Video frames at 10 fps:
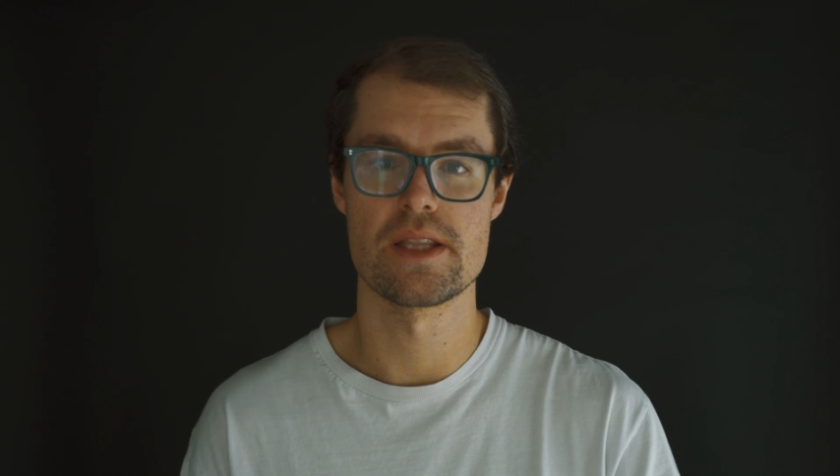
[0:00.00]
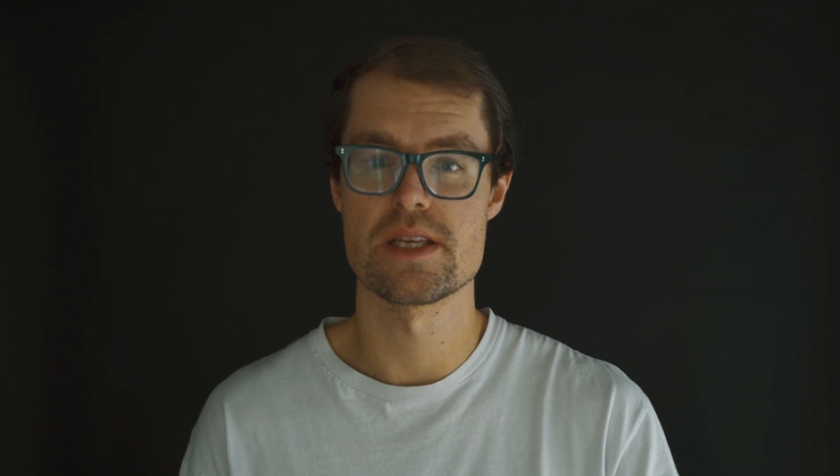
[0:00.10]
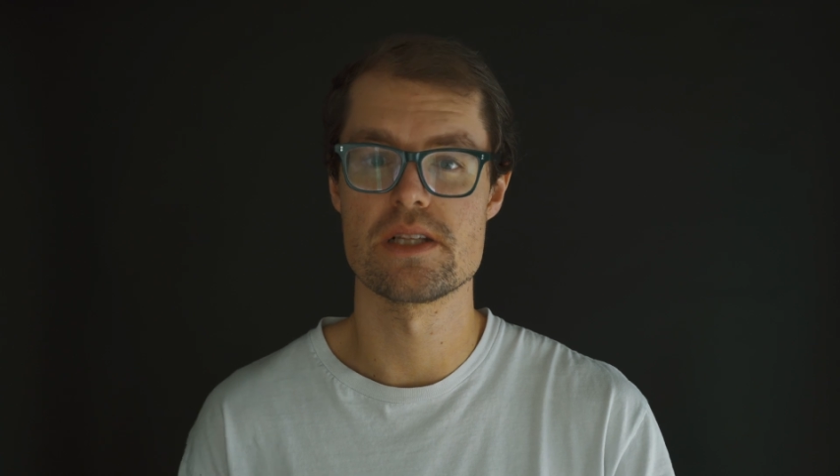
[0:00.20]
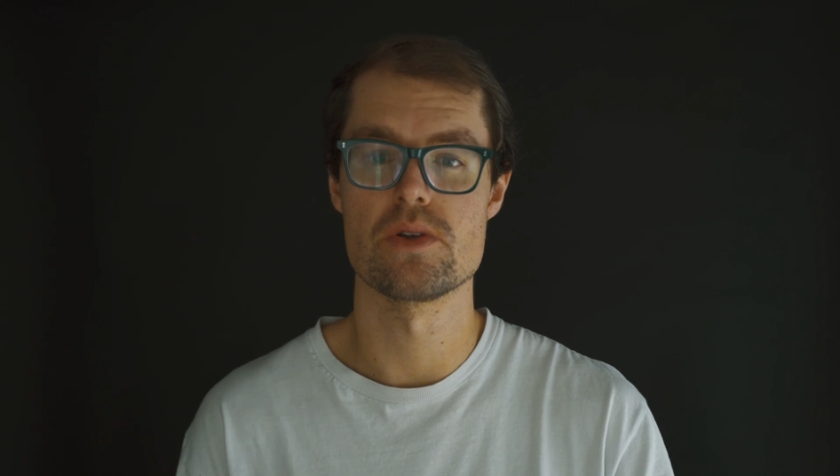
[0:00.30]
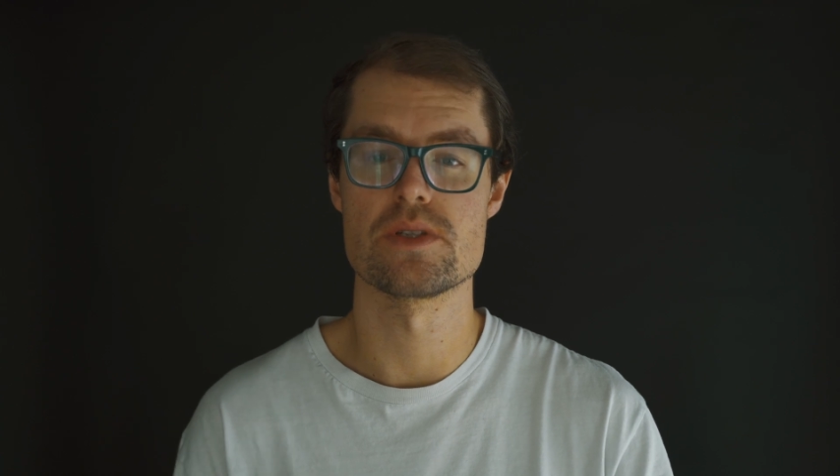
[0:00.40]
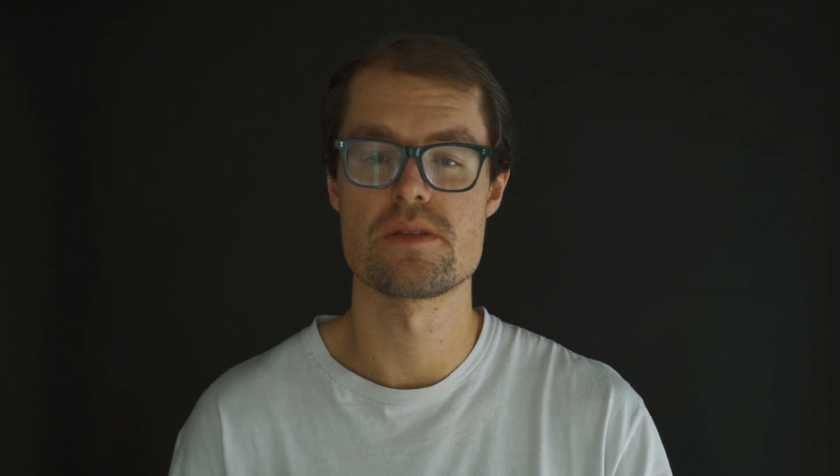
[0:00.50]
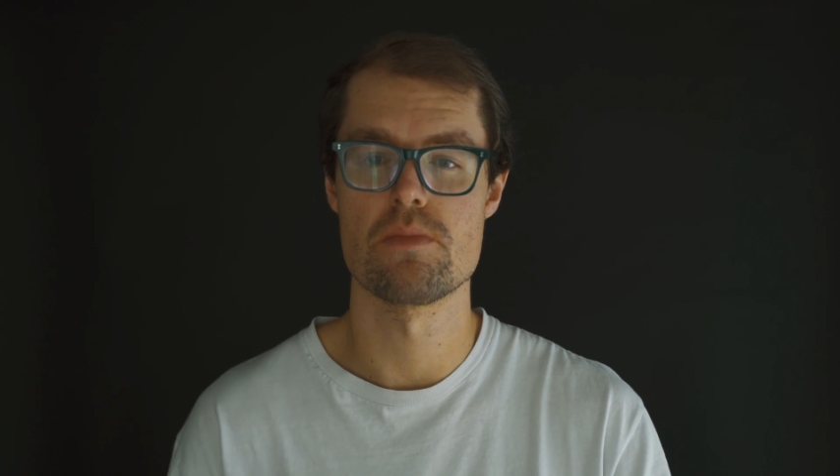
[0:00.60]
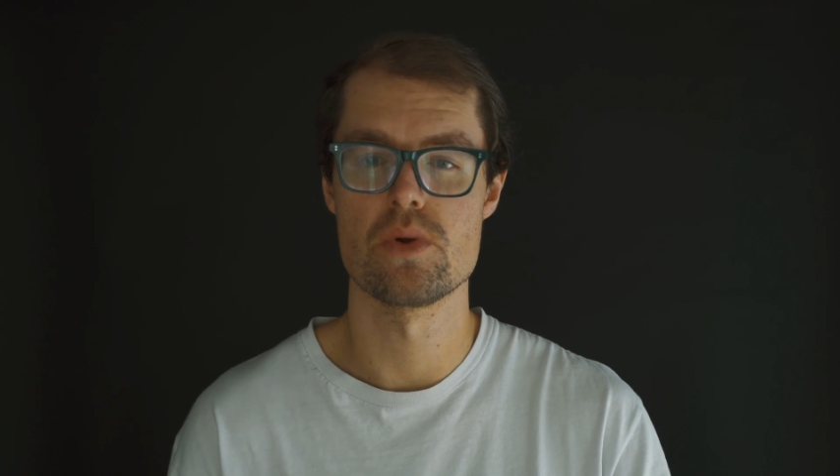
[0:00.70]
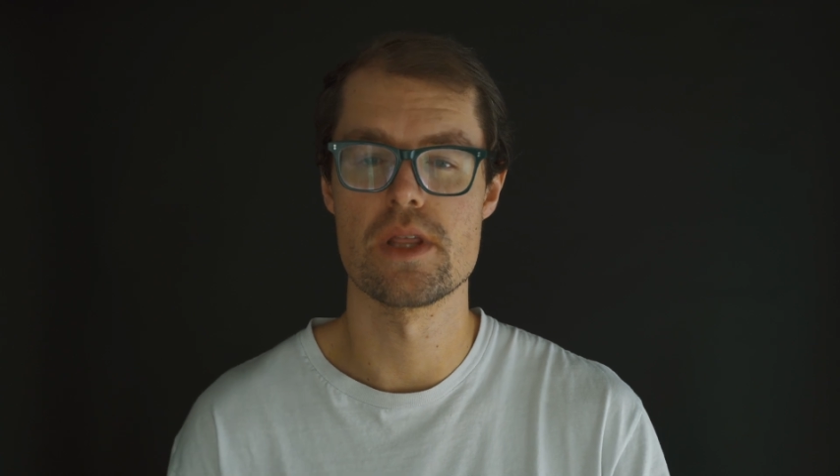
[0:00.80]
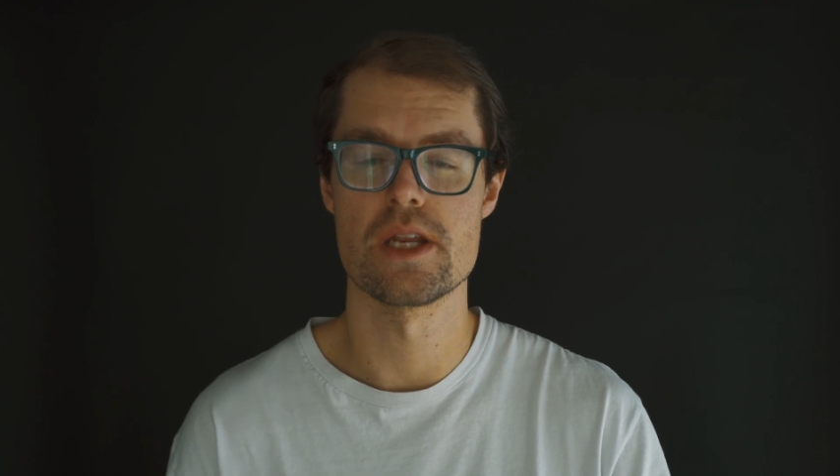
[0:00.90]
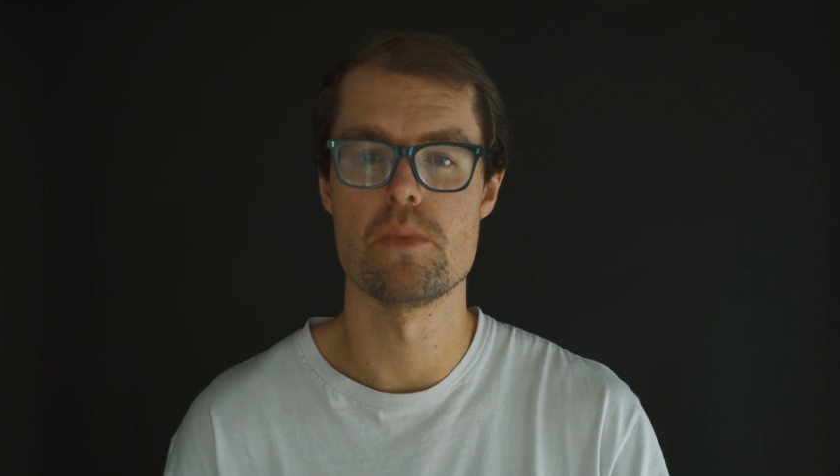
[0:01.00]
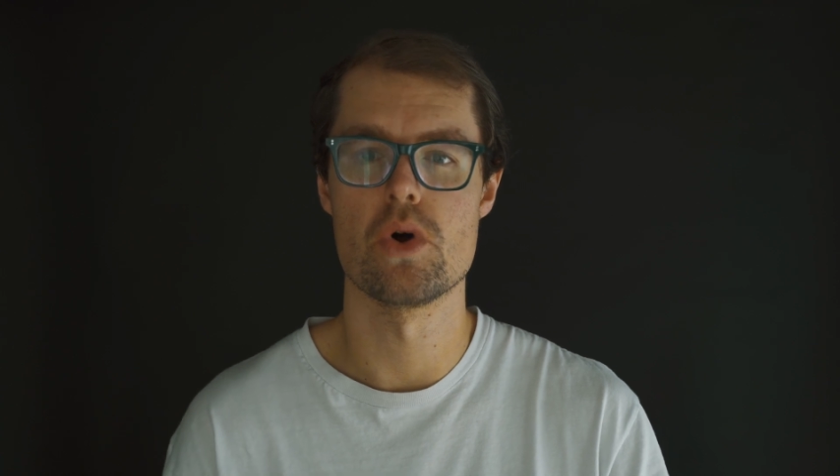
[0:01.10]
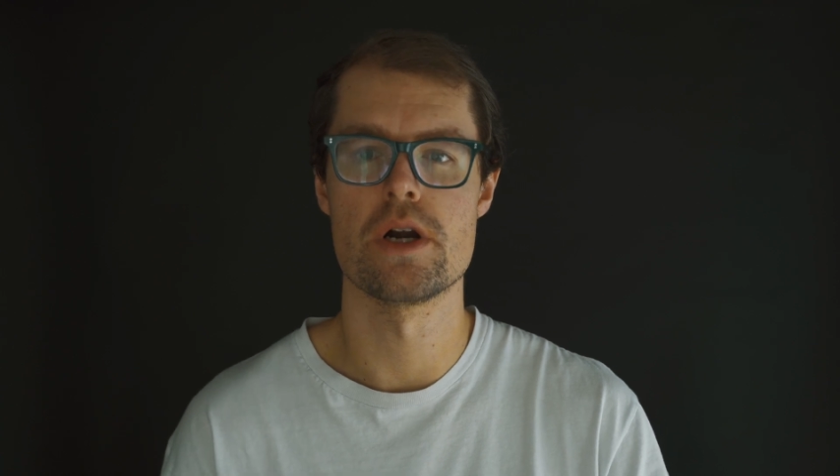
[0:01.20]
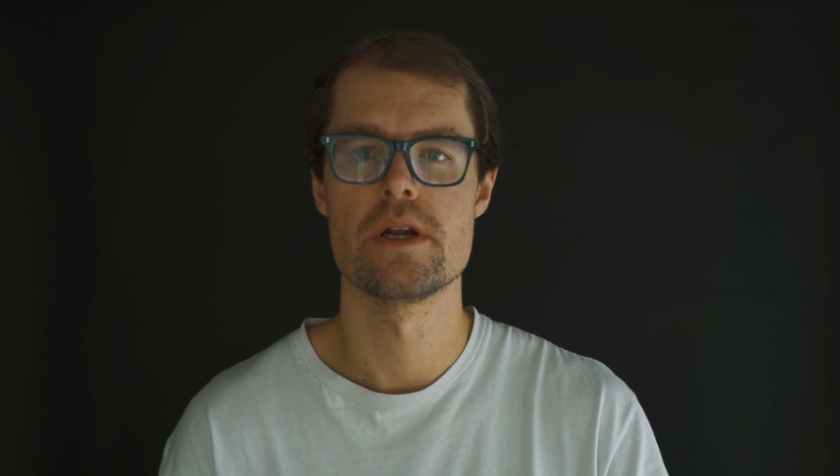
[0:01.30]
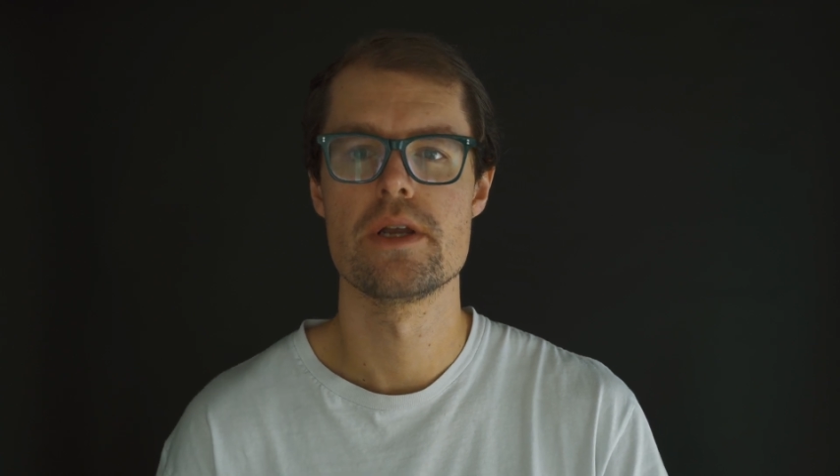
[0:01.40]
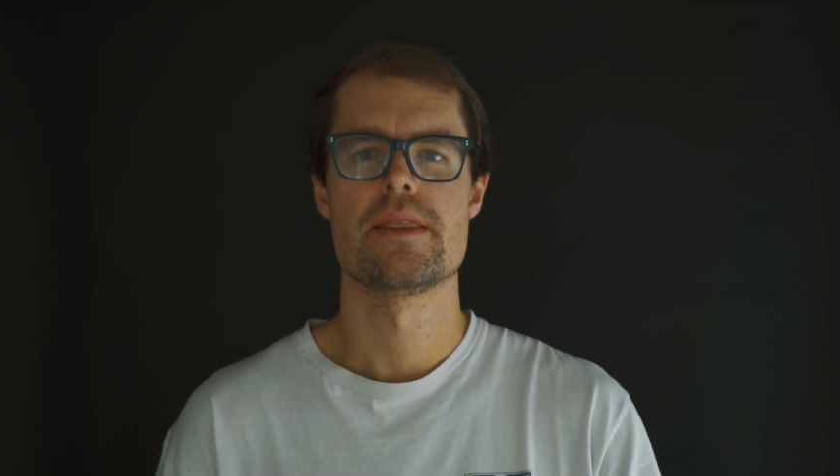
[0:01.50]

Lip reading: It doesn't look smooth anymore.